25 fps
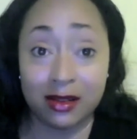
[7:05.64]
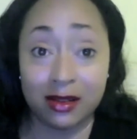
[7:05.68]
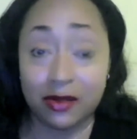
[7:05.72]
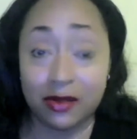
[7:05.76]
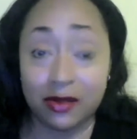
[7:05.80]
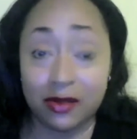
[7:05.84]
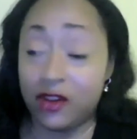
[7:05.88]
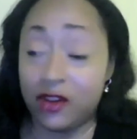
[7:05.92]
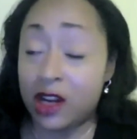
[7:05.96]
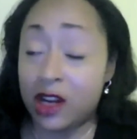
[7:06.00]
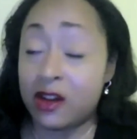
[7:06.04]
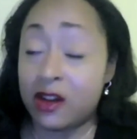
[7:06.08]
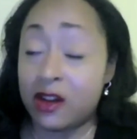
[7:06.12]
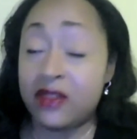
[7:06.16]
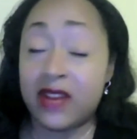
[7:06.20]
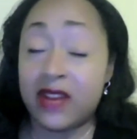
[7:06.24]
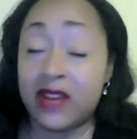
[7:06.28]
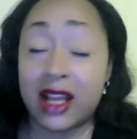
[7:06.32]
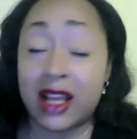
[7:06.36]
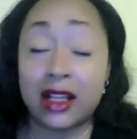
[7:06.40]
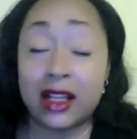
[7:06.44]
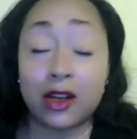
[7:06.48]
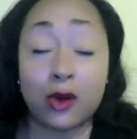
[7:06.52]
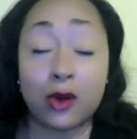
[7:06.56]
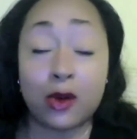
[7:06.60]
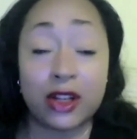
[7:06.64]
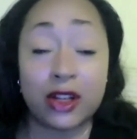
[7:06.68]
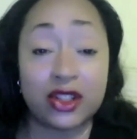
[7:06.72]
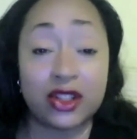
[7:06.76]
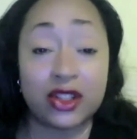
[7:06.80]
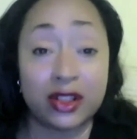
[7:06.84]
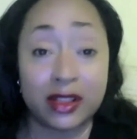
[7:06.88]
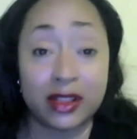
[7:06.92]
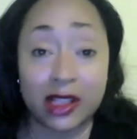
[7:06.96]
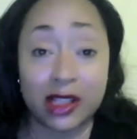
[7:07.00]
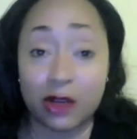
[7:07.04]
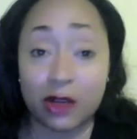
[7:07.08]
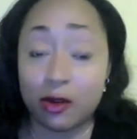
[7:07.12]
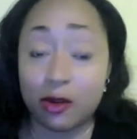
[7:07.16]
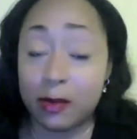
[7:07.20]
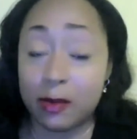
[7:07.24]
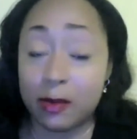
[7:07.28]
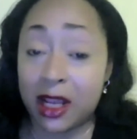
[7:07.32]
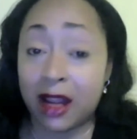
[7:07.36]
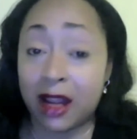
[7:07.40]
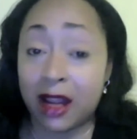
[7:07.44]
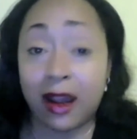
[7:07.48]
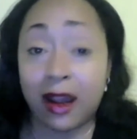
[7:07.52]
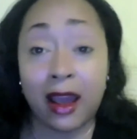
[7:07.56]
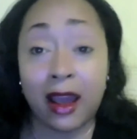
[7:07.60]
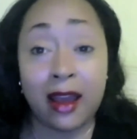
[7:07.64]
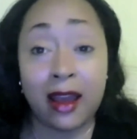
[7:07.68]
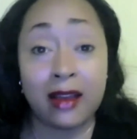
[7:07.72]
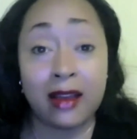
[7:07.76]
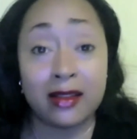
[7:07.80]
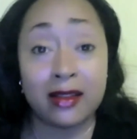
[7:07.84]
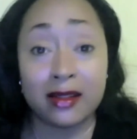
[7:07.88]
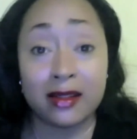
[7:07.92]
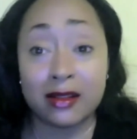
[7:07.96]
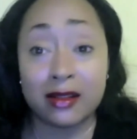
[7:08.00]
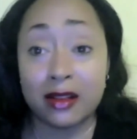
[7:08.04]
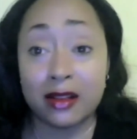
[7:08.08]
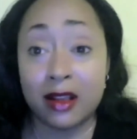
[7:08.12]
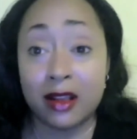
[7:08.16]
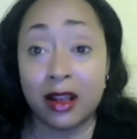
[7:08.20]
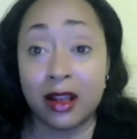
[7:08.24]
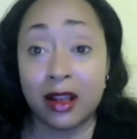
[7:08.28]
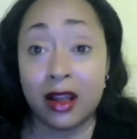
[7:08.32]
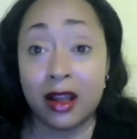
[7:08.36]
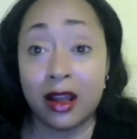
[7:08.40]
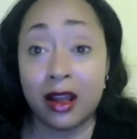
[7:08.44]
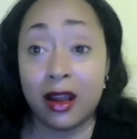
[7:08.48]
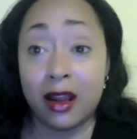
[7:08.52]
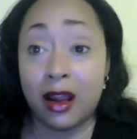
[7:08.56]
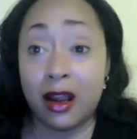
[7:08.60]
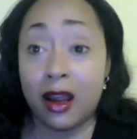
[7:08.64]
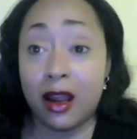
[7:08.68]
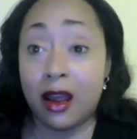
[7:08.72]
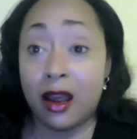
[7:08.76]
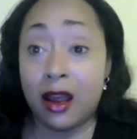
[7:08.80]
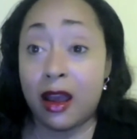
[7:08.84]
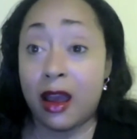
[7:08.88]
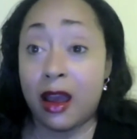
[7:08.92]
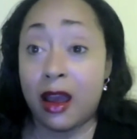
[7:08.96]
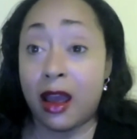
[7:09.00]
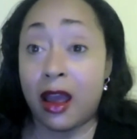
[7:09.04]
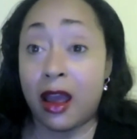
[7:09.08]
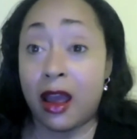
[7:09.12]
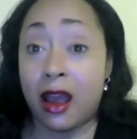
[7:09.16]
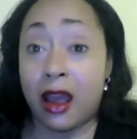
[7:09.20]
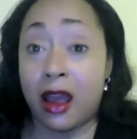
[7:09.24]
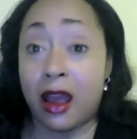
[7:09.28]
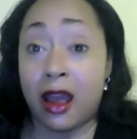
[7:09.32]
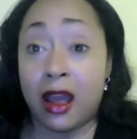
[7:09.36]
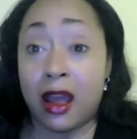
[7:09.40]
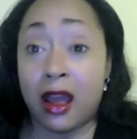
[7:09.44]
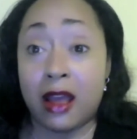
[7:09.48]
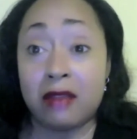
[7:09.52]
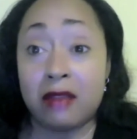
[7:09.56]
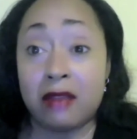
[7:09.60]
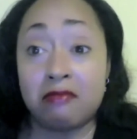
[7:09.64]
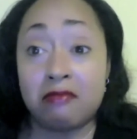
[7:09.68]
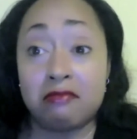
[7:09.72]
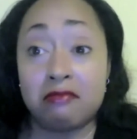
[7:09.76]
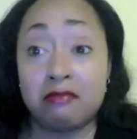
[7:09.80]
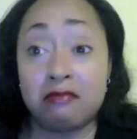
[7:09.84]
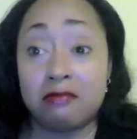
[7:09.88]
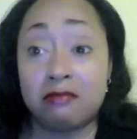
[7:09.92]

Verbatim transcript: very valid questions that were being asked, and